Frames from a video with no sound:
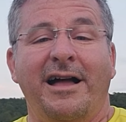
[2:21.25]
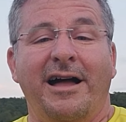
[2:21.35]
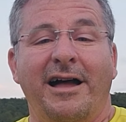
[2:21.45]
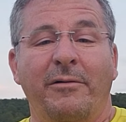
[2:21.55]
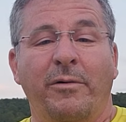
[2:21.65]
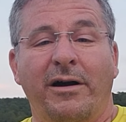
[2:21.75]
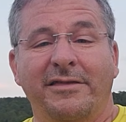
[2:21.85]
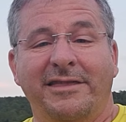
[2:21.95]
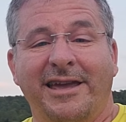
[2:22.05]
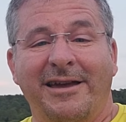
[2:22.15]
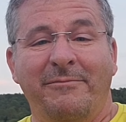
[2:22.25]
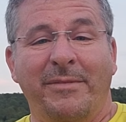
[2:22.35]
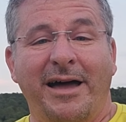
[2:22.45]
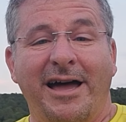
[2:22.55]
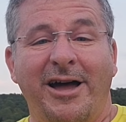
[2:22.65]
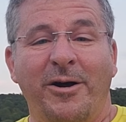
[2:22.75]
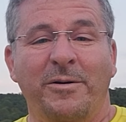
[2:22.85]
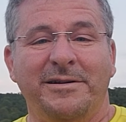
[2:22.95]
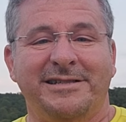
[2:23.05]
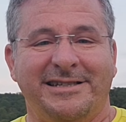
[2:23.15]
I want that
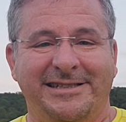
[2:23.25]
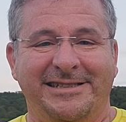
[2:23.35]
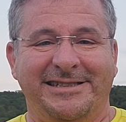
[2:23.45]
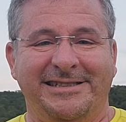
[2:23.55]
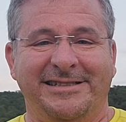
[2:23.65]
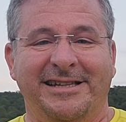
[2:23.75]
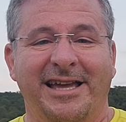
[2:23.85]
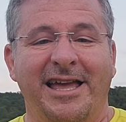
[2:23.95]
mountain.